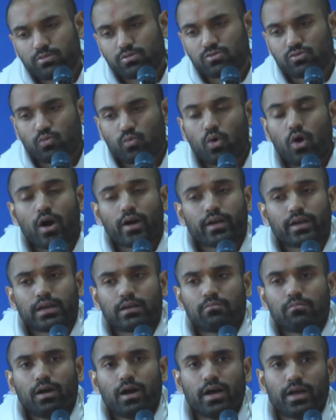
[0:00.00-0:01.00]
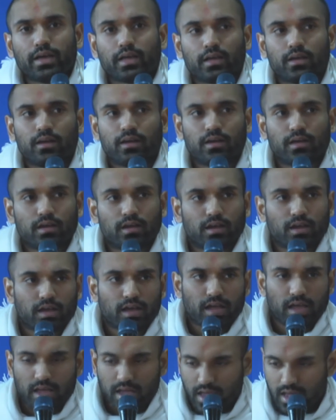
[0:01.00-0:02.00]
was walking by
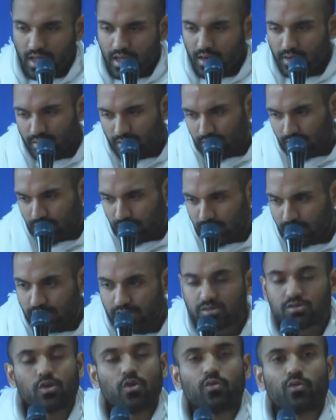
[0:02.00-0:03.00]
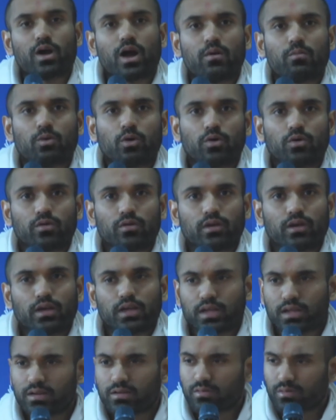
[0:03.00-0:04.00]
and he saw Ramo.
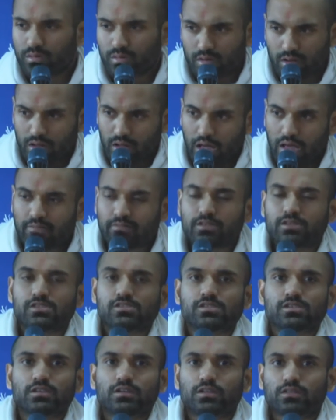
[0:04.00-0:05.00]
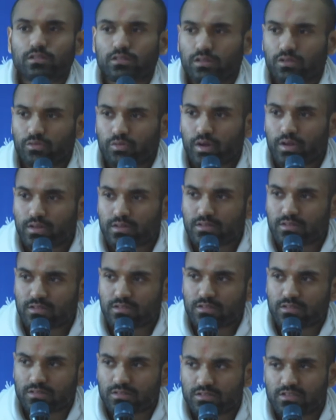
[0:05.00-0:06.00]
And obviously the great
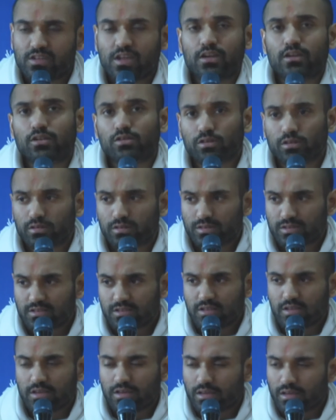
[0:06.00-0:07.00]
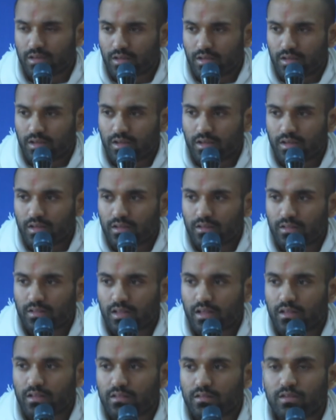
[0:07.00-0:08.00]
saint could see
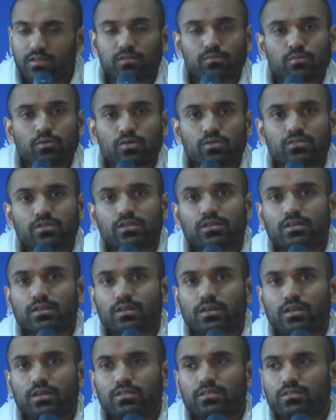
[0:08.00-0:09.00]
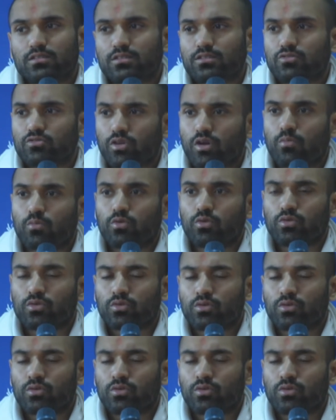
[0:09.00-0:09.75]
that this person is in trouble.